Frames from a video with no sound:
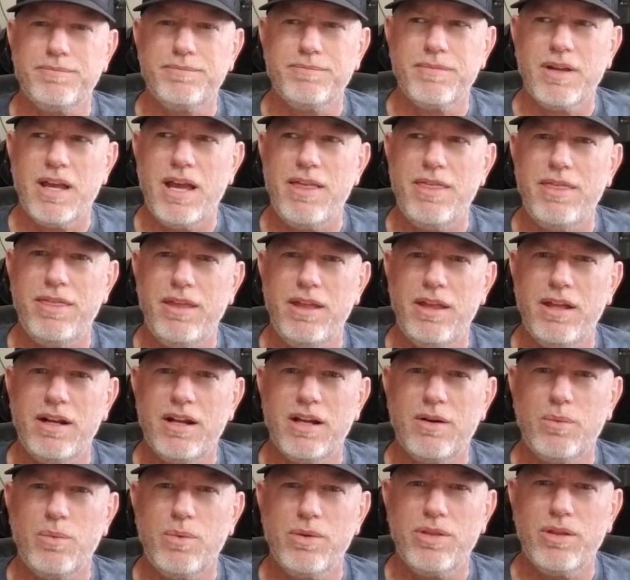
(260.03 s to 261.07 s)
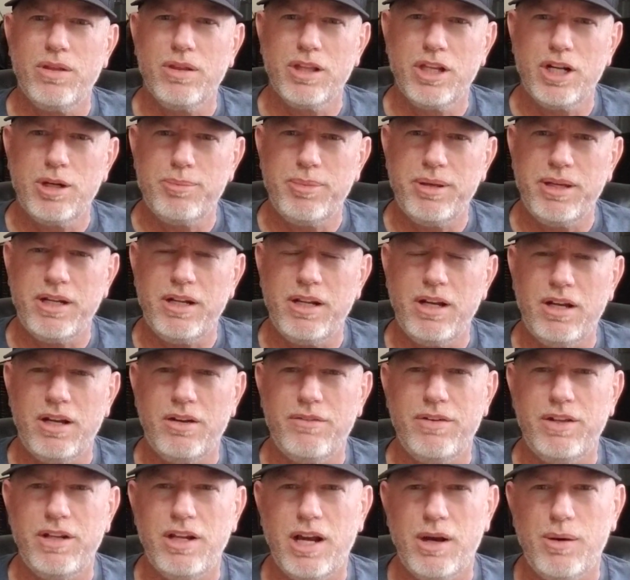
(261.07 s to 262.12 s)
then with a little bit
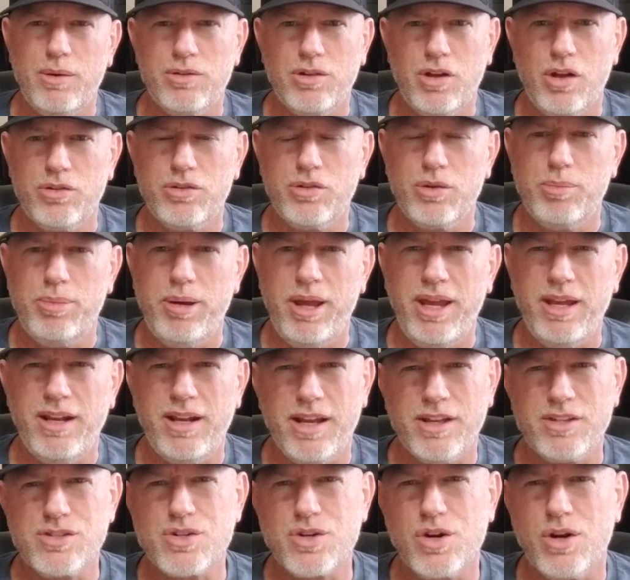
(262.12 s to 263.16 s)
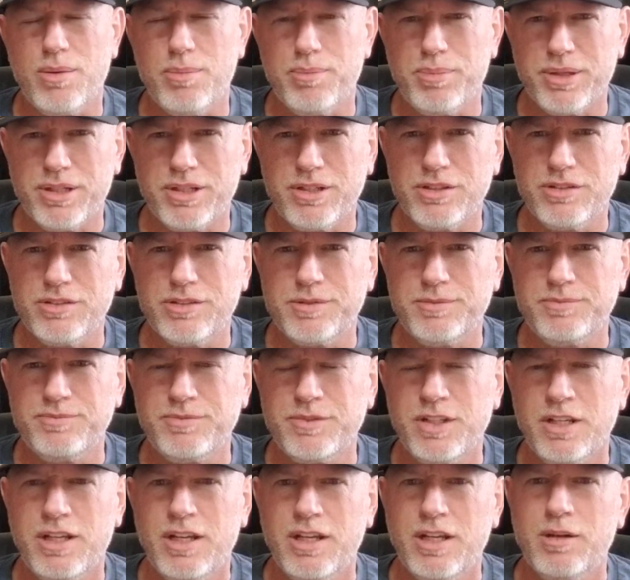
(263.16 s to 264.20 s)
of it, I was also paying extra on bills,
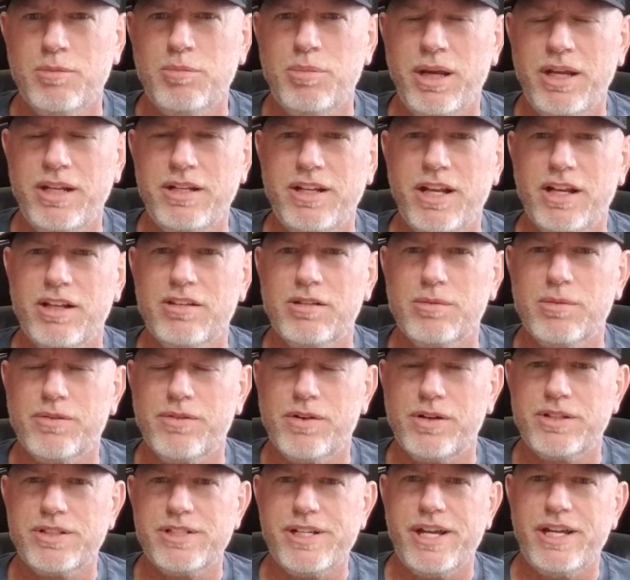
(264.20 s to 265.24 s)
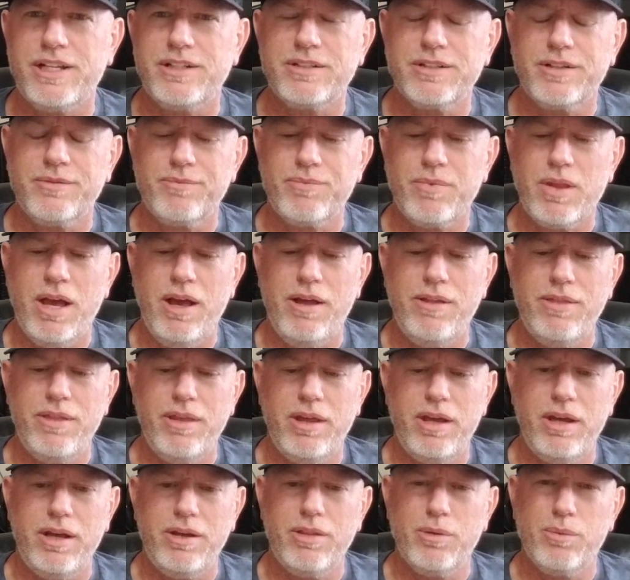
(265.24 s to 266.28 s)
paying down some of our debt. And
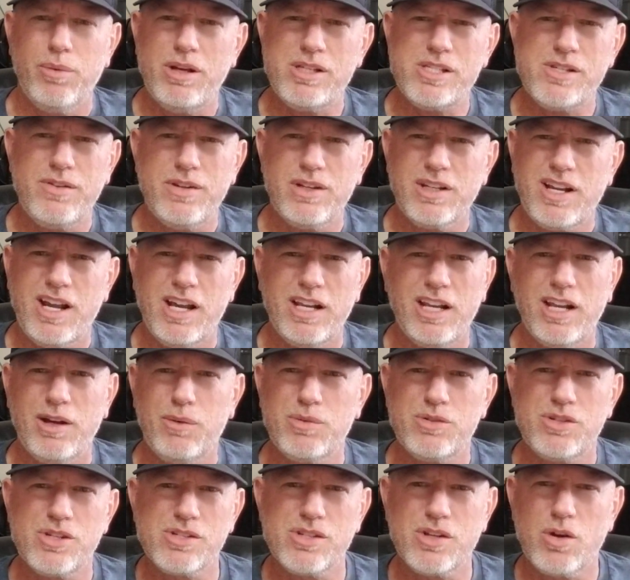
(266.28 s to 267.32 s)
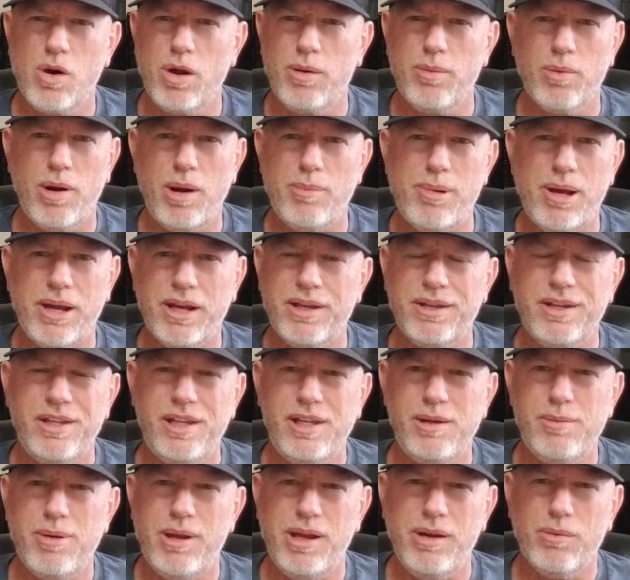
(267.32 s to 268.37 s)
then the rest of it I was just going right back into
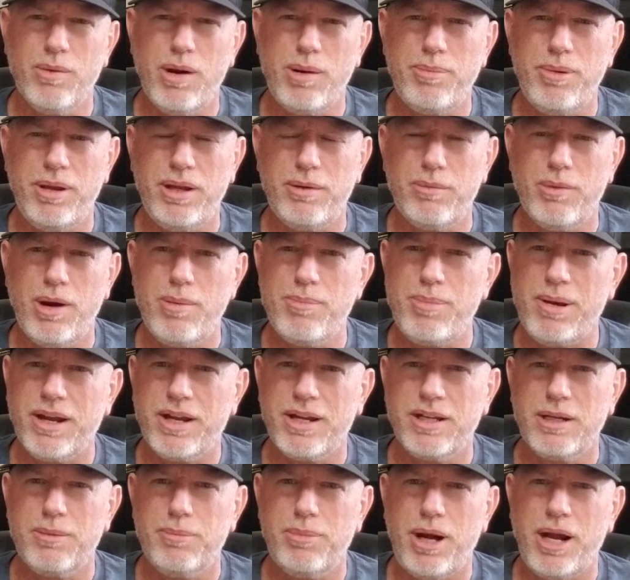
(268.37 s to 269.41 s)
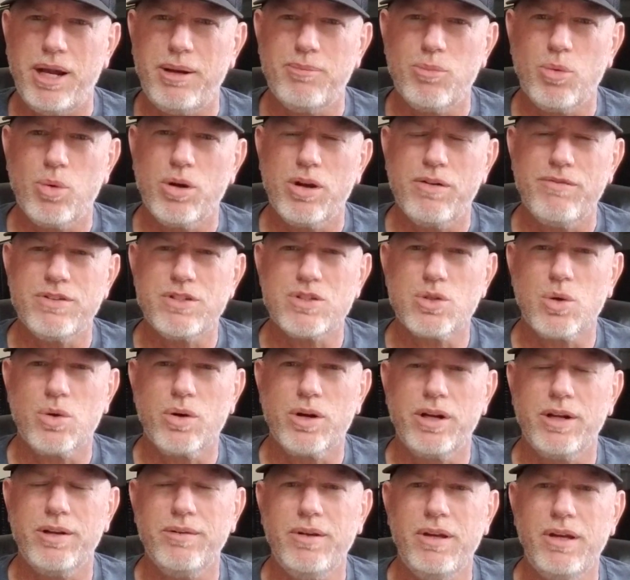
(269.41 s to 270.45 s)
eBay, right back into buying more
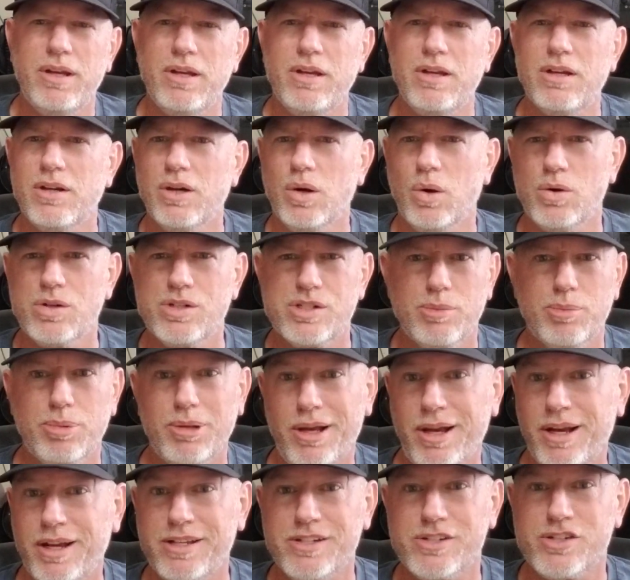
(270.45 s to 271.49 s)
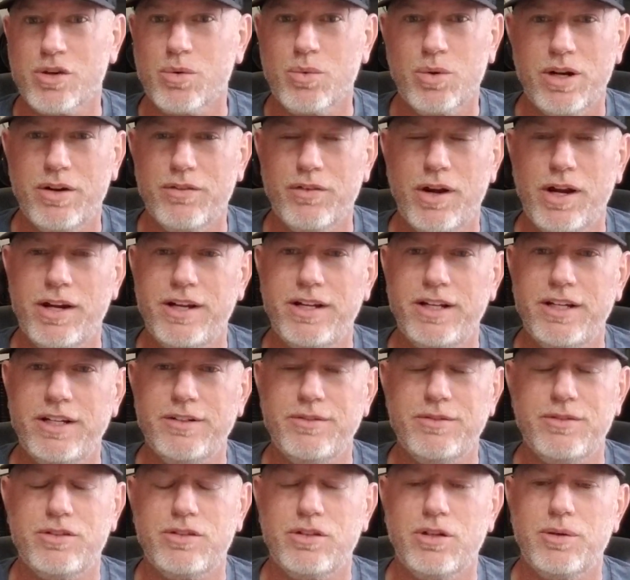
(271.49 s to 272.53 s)
inventory or supplies or whatever I
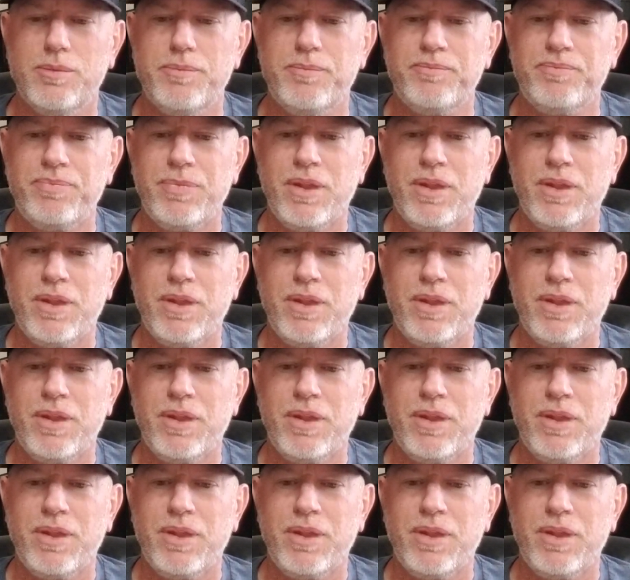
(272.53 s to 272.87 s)
needed. So,